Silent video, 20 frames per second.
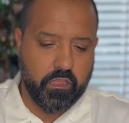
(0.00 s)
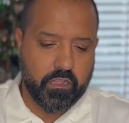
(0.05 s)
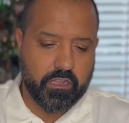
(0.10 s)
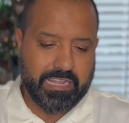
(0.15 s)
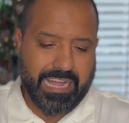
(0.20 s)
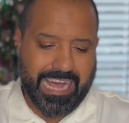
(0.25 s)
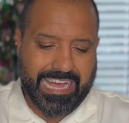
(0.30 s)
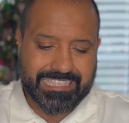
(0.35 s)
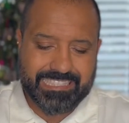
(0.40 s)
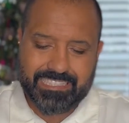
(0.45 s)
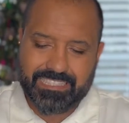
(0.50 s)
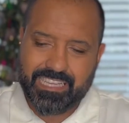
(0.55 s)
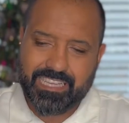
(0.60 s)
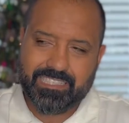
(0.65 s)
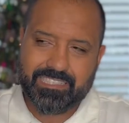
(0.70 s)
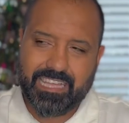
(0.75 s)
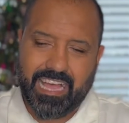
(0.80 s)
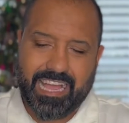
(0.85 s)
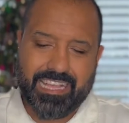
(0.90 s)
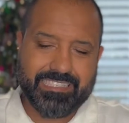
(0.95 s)
God
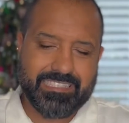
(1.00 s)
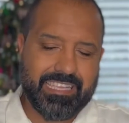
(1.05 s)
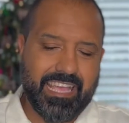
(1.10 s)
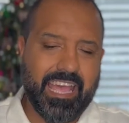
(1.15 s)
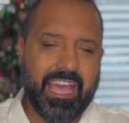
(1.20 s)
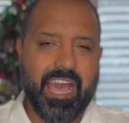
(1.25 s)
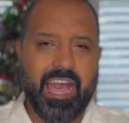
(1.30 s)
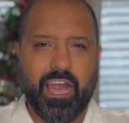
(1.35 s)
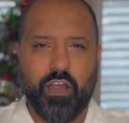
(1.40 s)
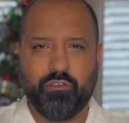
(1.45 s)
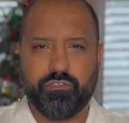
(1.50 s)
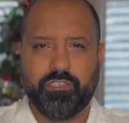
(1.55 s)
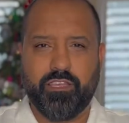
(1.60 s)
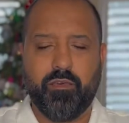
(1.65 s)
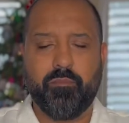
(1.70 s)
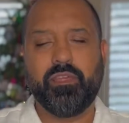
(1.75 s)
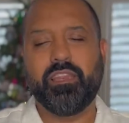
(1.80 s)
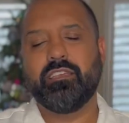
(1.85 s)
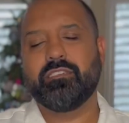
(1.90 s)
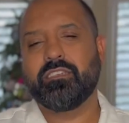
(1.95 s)
sends Isaiah out to
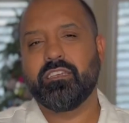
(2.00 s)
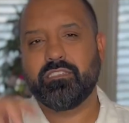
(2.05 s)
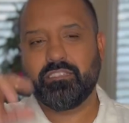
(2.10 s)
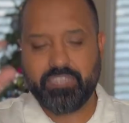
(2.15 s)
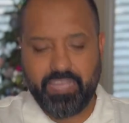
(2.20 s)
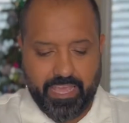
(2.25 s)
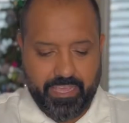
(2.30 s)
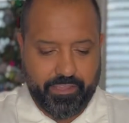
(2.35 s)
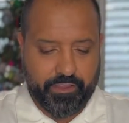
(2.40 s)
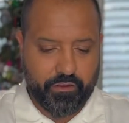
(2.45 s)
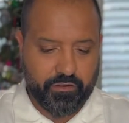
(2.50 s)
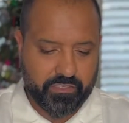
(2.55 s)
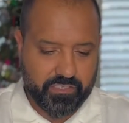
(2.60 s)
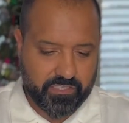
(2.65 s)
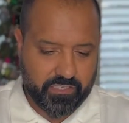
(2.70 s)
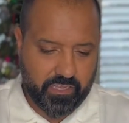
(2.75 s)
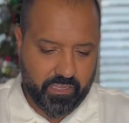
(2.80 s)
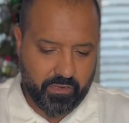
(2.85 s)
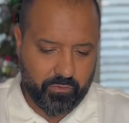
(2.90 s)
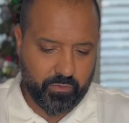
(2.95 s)
him, and he says, "Take your
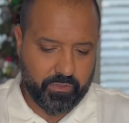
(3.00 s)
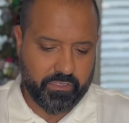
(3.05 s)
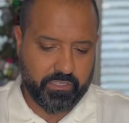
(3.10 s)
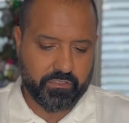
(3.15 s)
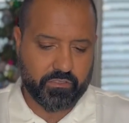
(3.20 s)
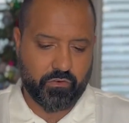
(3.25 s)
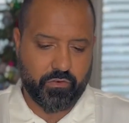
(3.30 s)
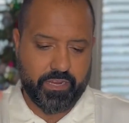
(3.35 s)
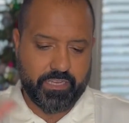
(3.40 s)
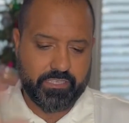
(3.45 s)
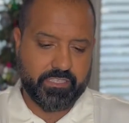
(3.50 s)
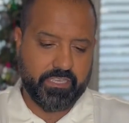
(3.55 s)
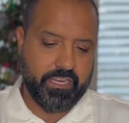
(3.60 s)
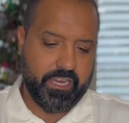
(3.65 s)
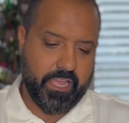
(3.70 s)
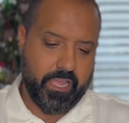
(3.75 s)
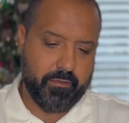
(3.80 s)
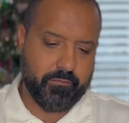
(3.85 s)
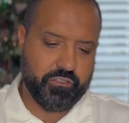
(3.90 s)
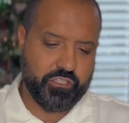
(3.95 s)
son with this crazy
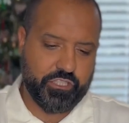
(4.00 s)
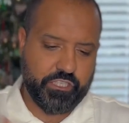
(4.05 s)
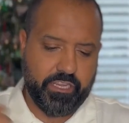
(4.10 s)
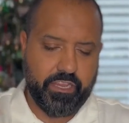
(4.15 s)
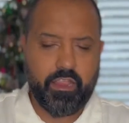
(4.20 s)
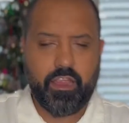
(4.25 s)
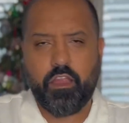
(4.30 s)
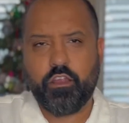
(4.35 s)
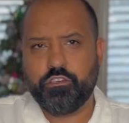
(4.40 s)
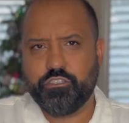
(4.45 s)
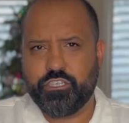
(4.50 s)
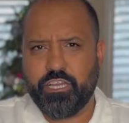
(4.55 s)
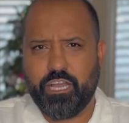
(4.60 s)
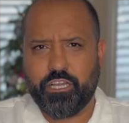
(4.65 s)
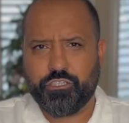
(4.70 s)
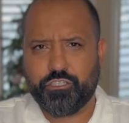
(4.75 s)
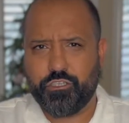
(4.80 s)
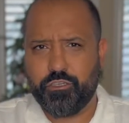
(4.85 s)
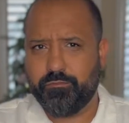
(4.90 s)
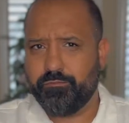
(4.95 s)
name, Shear
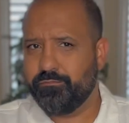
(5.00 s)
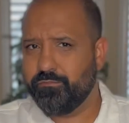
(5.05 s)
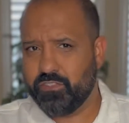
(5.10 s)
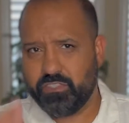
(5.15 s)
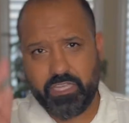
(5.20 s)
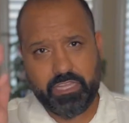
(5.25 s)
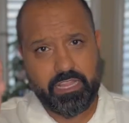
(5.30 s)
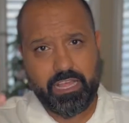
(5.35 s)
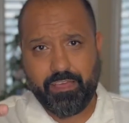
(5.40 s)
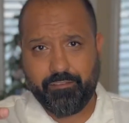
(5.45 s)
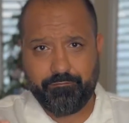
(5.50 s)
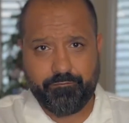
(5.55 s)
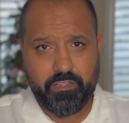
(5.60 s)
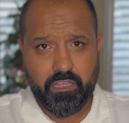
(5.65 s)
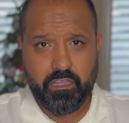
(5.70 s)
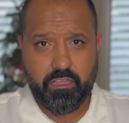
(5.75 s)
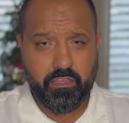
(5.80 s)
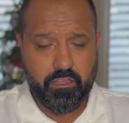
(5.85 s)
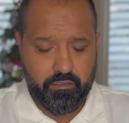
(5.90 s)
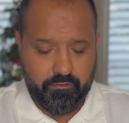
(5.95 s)
Jashub," say that
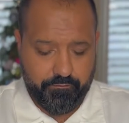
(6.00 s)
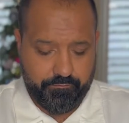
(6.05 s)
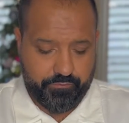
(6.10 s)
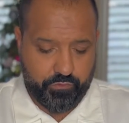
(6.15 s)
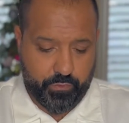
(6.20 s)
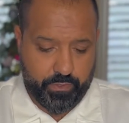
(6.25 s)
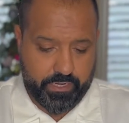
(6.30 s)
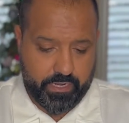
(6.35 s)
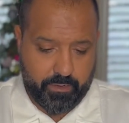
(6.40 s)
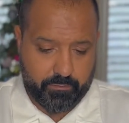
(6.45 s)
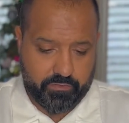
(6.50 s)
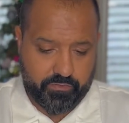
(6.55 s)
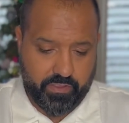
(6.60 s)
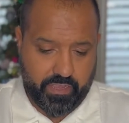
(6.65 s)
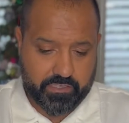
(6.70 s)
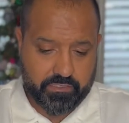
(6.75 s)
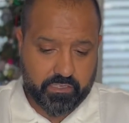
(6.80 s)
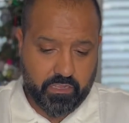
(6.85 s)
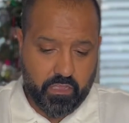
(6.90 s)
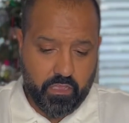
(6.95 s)
three times
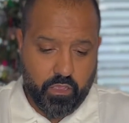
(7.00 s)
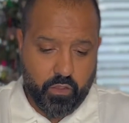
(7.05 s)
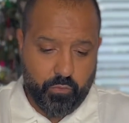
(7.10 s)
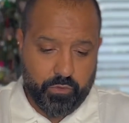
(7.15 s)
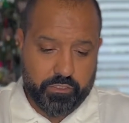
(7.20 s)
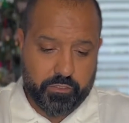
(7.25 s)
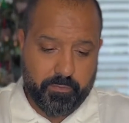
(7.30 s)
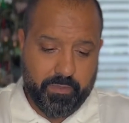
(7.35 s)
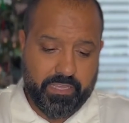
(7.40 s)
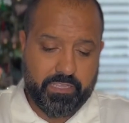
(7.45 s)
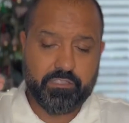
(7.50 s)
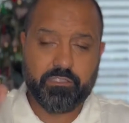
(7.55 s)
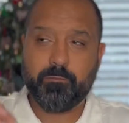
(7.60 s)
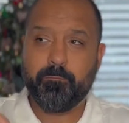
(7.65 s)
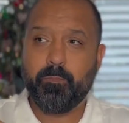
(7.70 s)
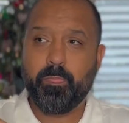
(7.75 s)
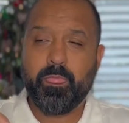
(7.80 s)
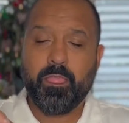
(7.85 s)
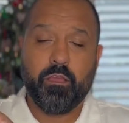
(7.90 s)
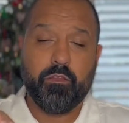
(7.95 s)
fast, which means,
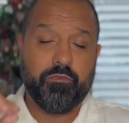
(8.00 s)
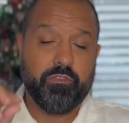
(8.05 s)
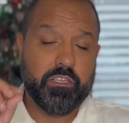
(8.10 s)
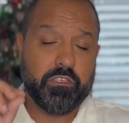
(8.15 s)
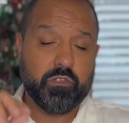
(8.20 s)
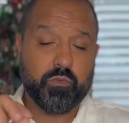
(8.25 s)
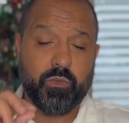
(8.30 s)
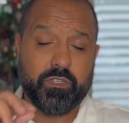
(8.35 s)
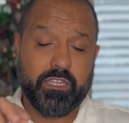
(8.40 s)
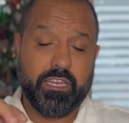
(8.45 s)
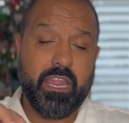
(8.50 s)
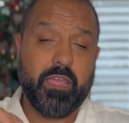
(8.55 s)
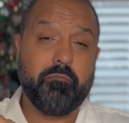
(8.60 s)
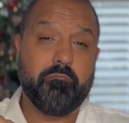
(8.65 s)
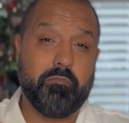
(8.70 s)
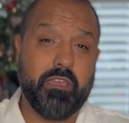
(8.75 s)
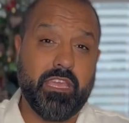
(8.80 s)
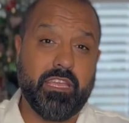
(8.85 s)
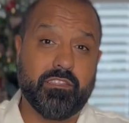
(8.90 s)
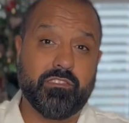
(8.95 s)
this is what the name
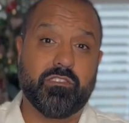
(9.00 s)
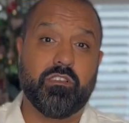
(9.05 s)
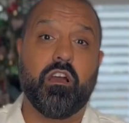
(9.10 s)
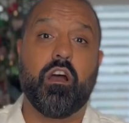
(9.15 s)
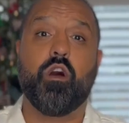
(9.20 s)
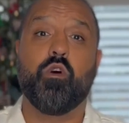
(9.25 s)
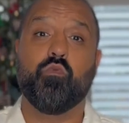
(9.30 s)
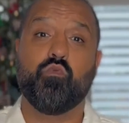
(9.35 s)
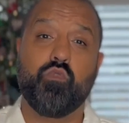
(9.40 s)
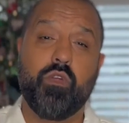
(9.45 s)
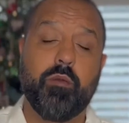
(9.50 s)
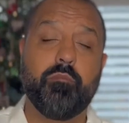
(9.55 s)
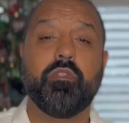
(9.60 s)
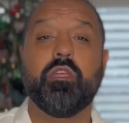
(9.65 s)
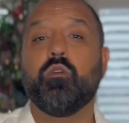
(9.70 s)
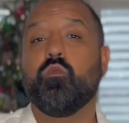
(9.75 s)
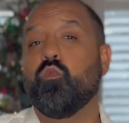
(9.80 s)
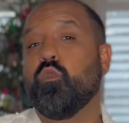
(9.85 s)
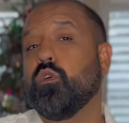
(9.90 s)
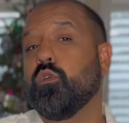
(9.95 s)
means, a
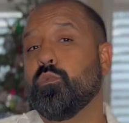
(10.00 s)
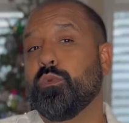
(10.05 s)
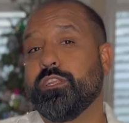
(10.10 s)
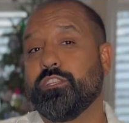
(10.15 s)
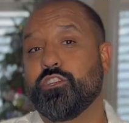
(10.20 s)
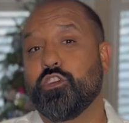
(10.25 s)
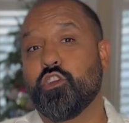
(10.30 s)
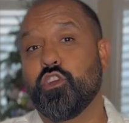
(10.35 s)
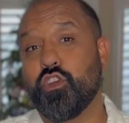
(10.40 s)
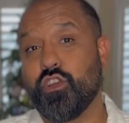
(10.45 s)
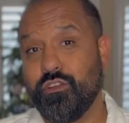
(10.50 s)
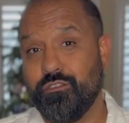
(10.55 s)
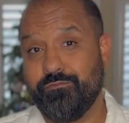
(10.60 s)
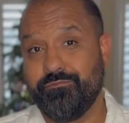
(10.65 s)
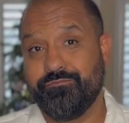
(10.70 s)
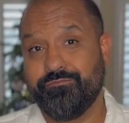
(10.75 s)
remnant will return.